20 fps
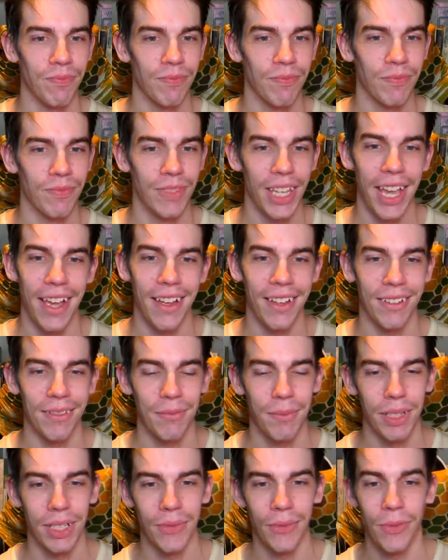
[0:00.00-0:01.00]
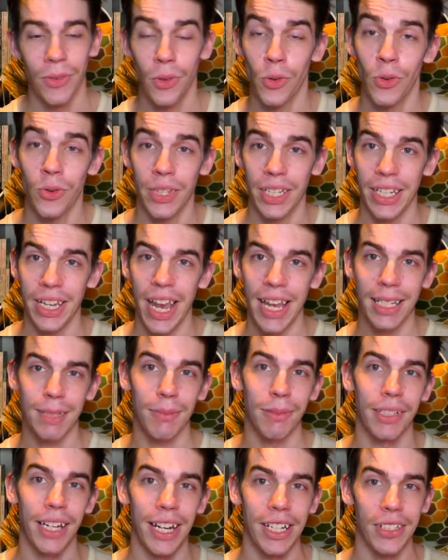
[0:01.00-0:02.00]
Yeah, but for the
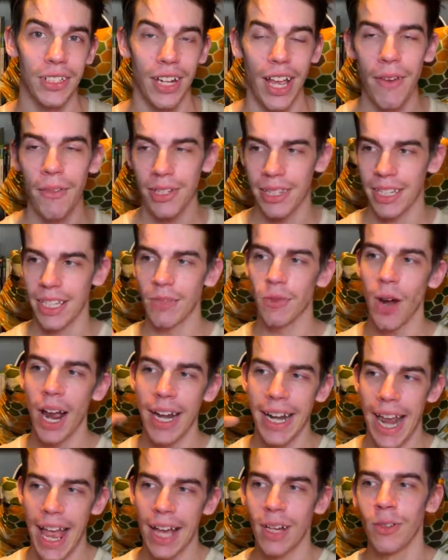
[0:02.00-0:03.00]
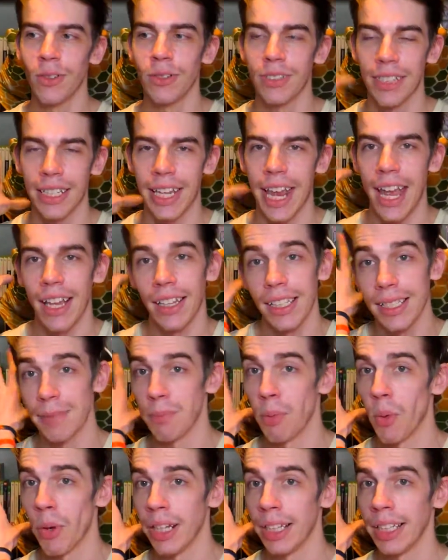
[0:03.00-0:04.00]
explanation, everything right now the kettle is
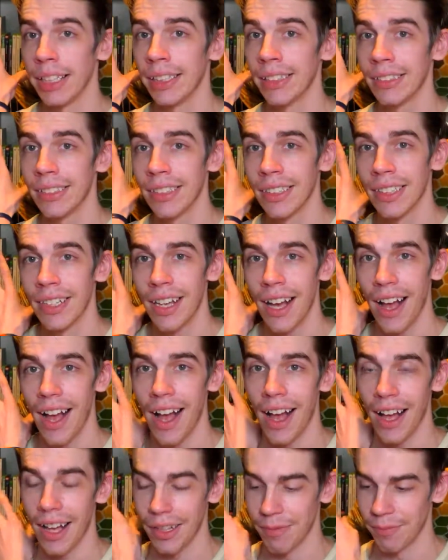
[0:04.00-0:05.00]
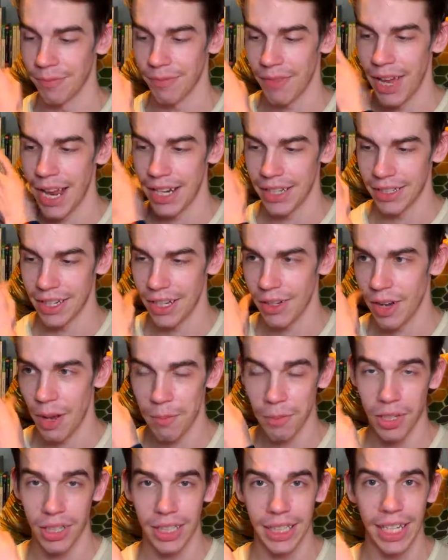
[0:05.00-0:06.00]
boiling, and I'm
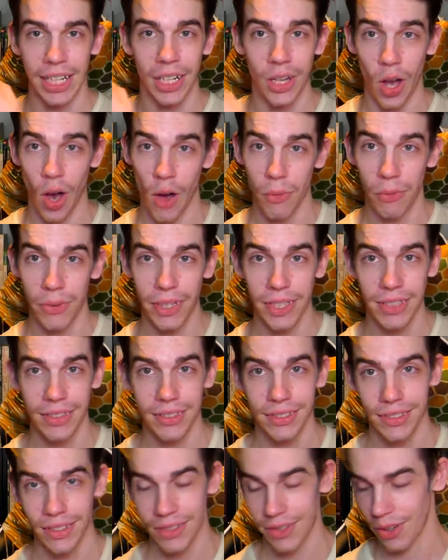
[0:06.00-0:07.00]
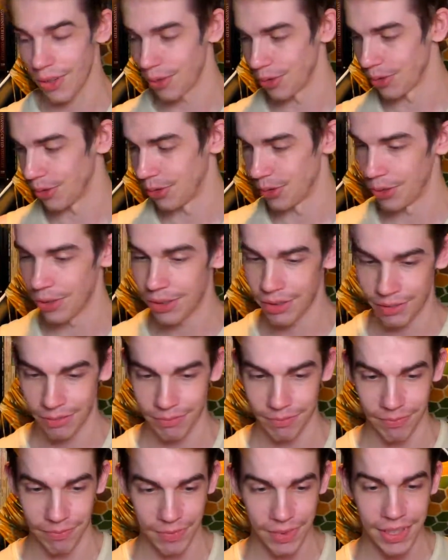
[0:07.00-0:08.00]
gonna get a coffee so you can
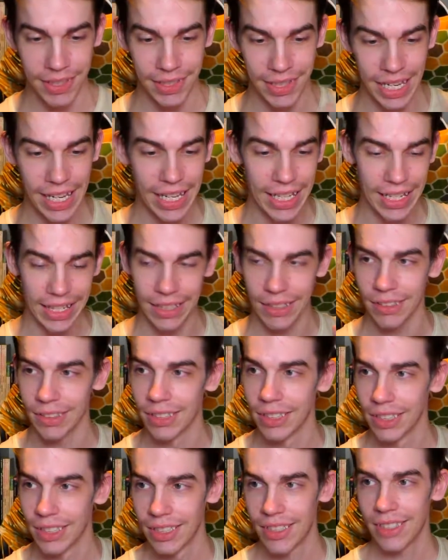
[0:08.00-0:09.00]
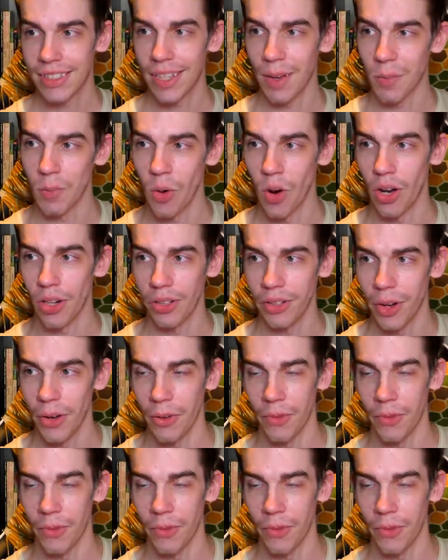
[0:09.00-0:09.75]
see somewhat of